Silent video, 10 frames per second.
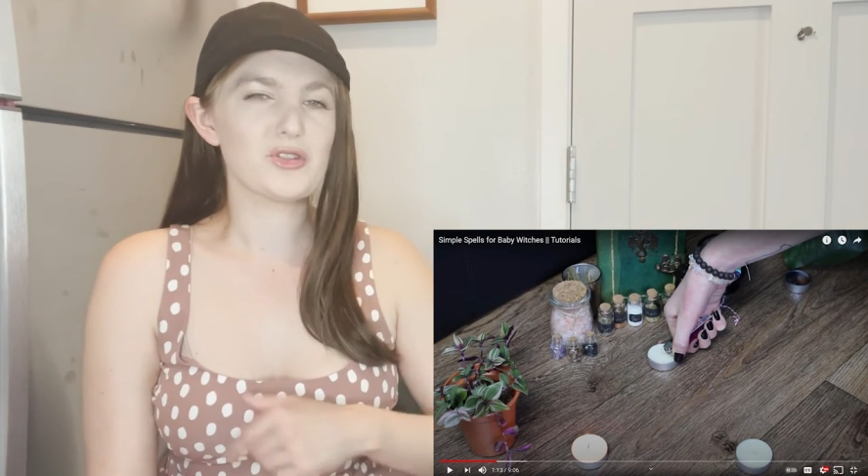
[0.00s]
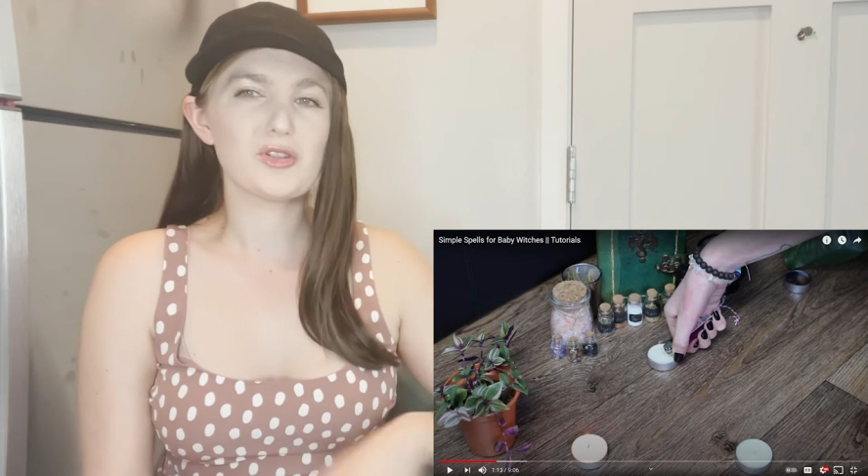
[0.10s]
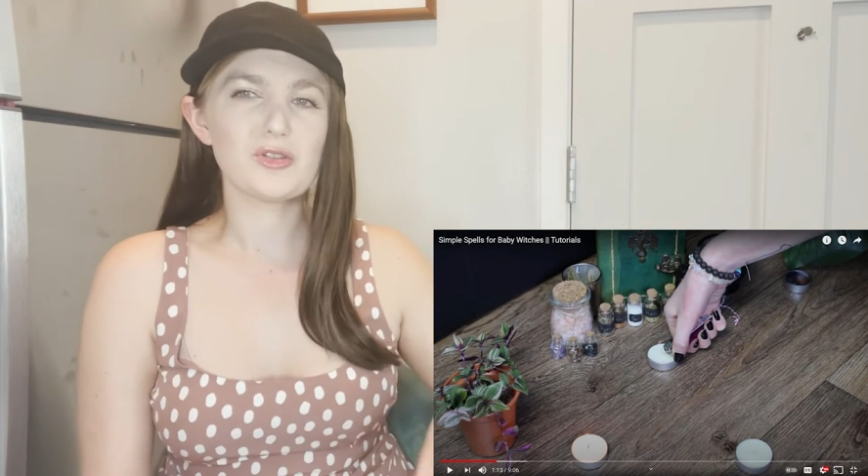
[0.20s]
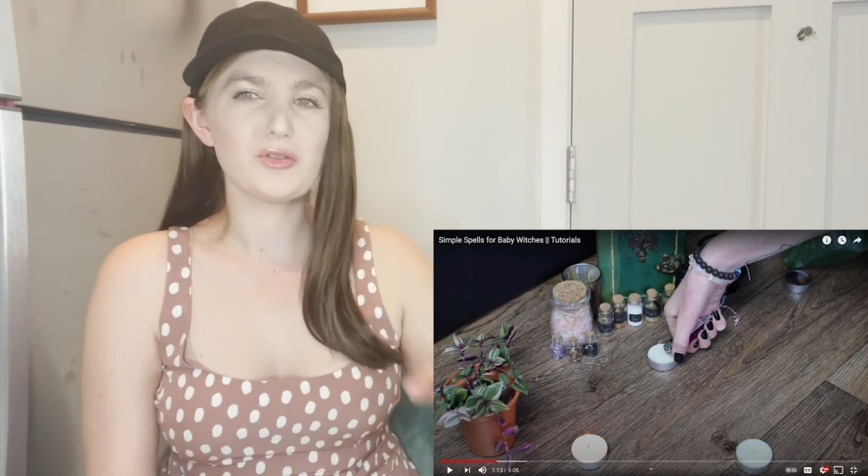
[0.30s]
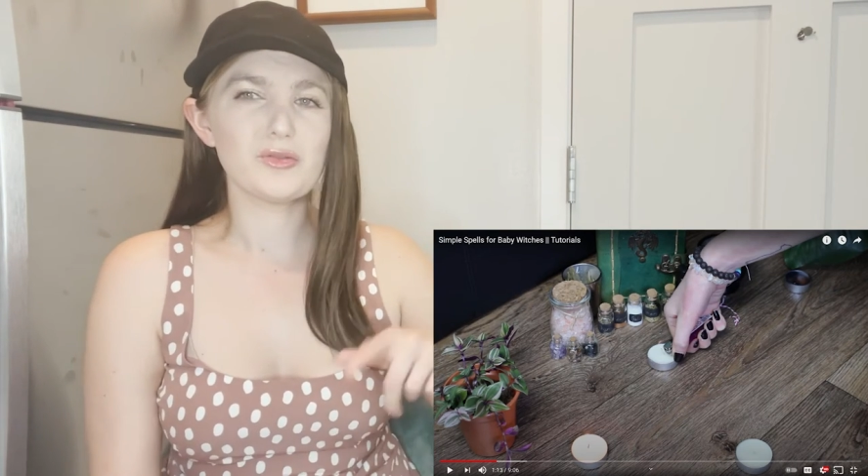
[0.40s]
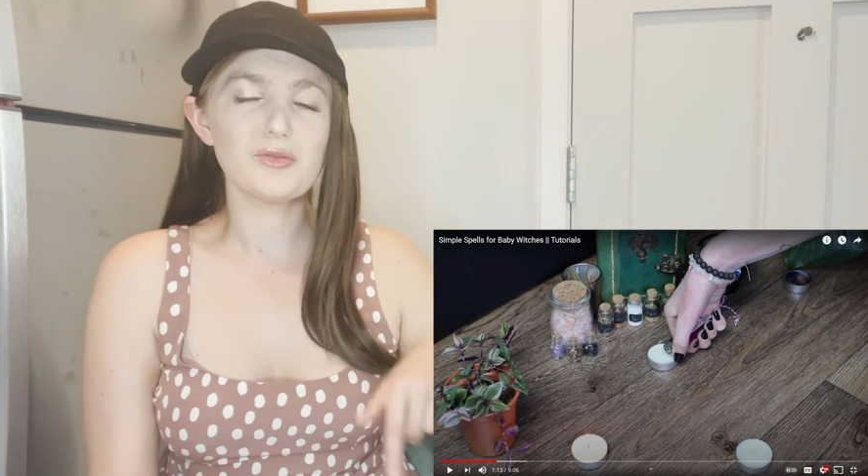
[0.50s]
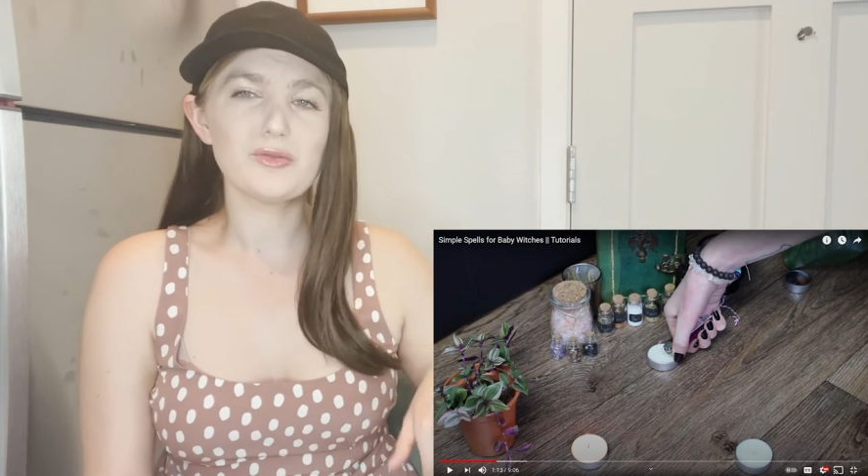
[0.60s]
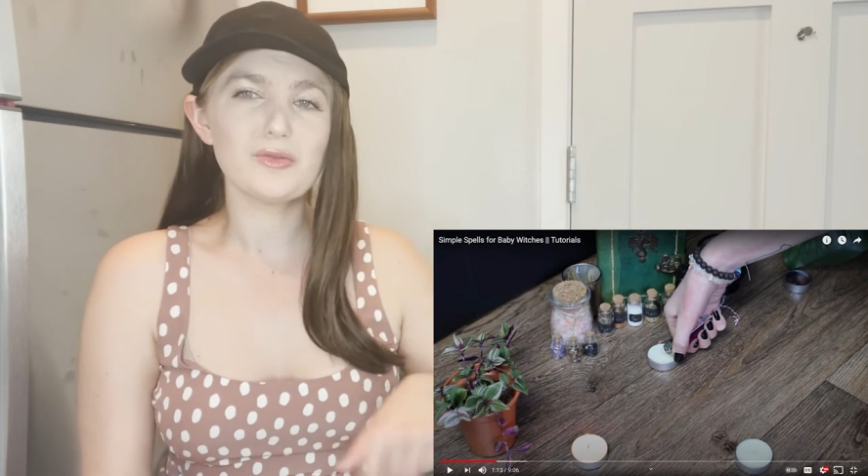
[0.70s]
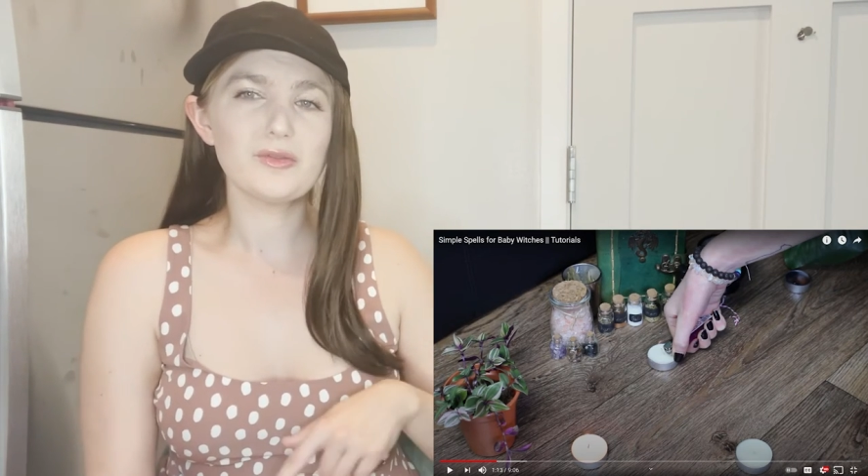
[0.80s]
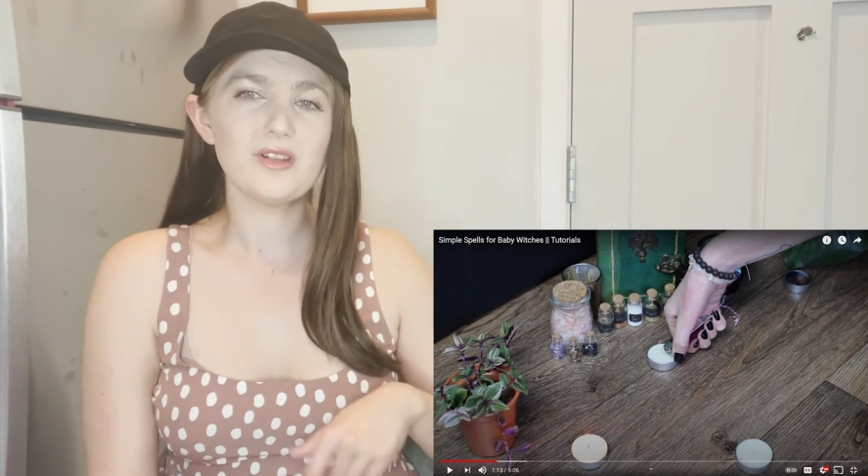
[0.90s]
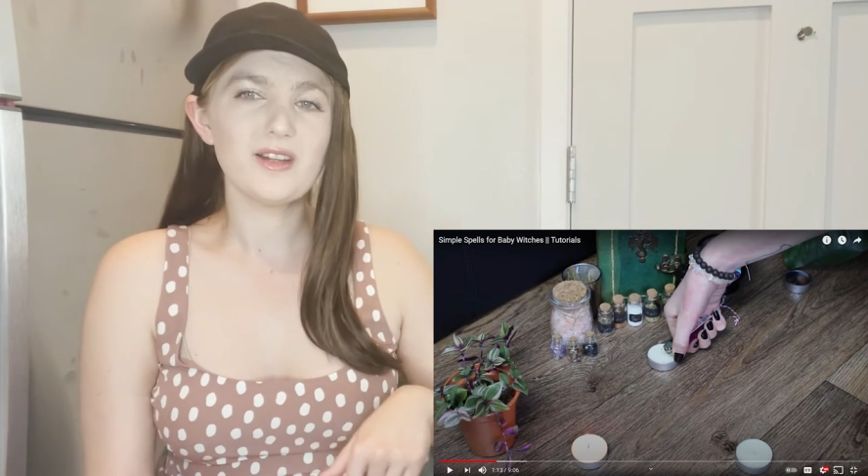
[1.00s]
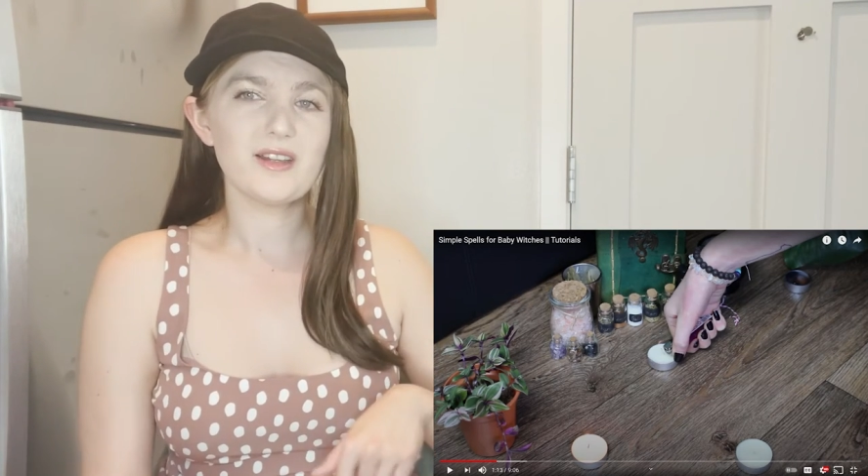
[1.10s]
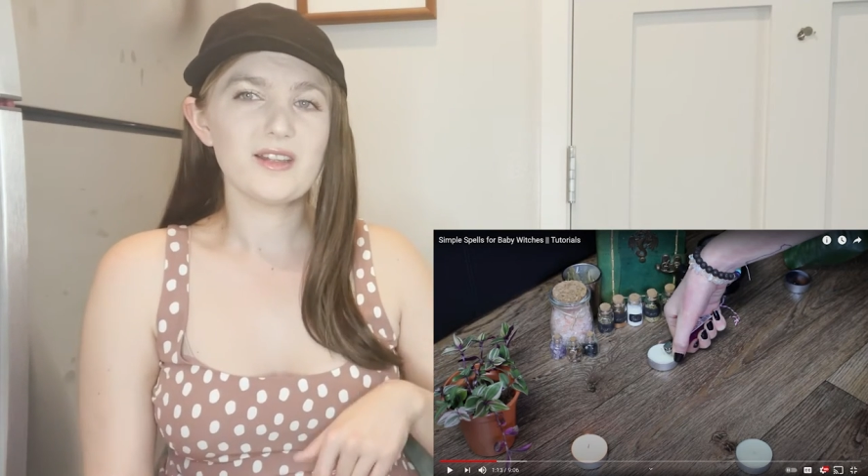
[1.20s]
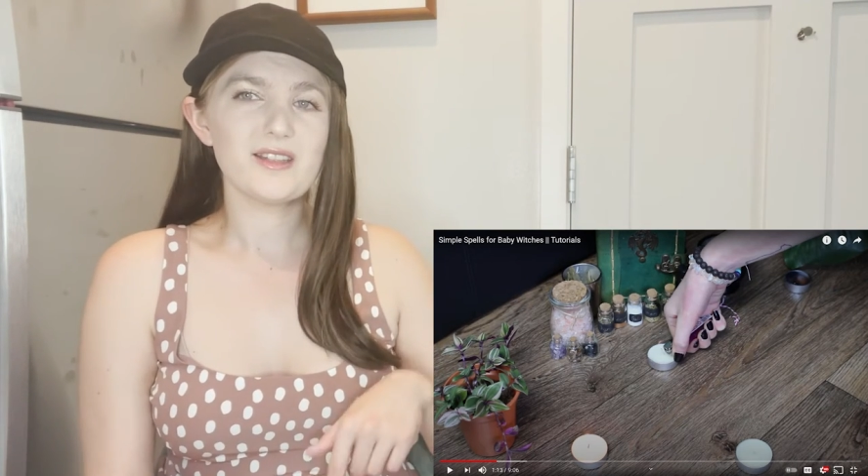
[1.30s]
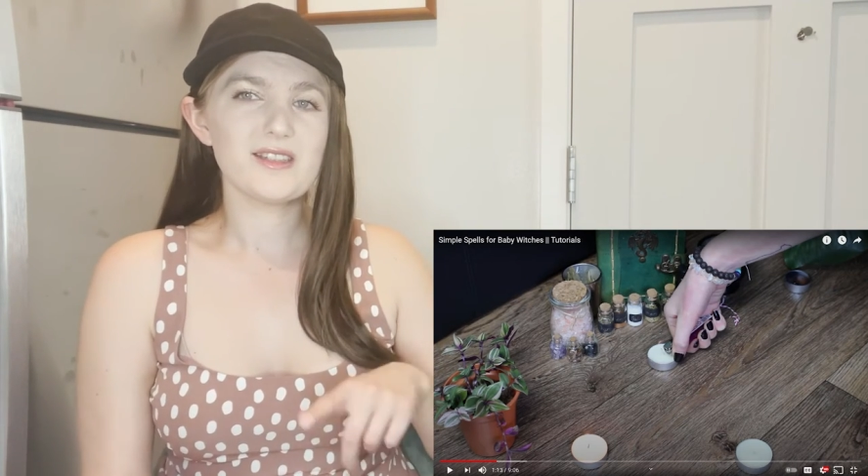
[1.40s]

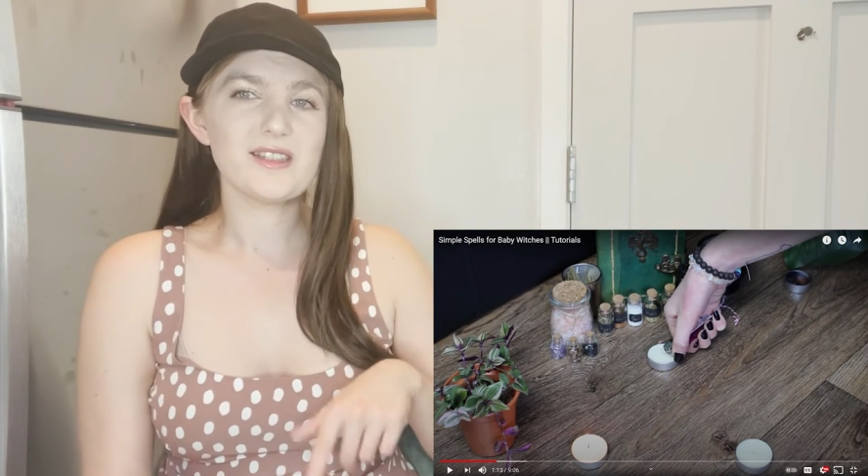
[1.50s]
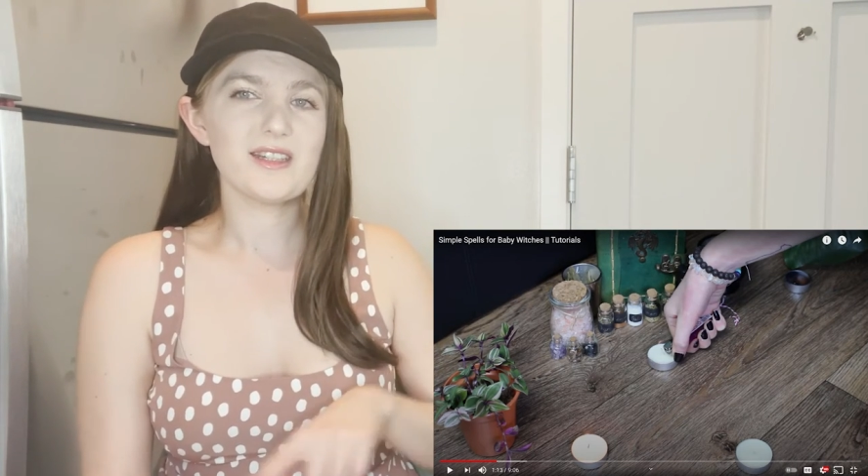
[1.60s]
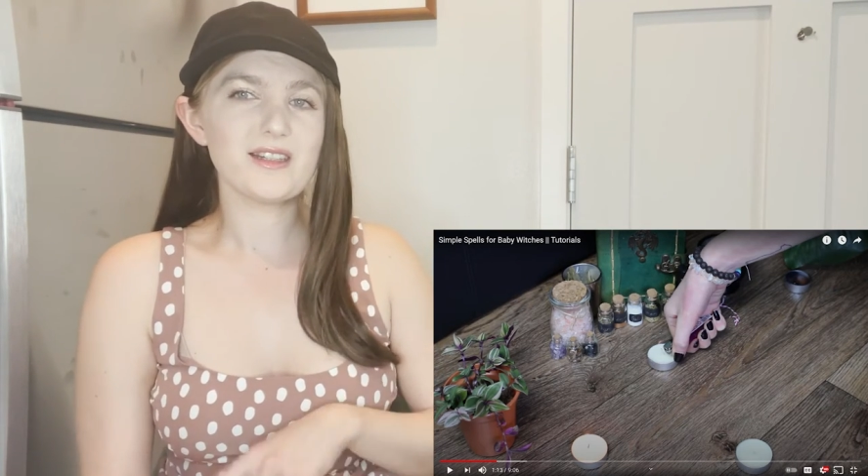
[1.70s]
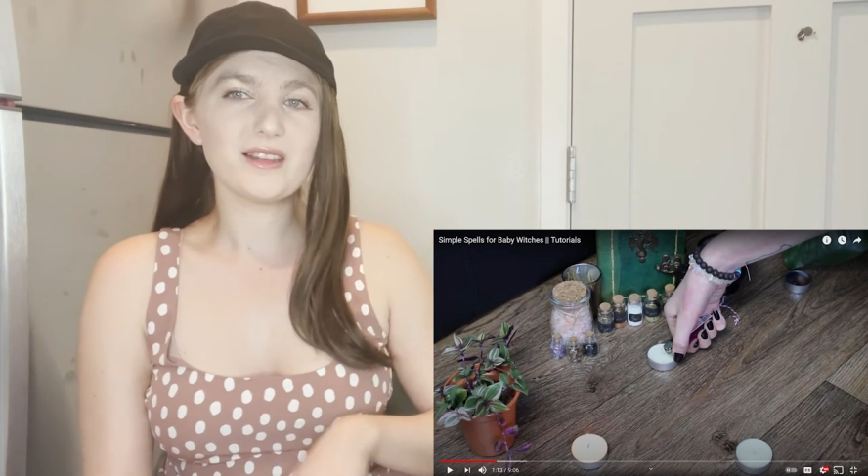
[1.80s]
2D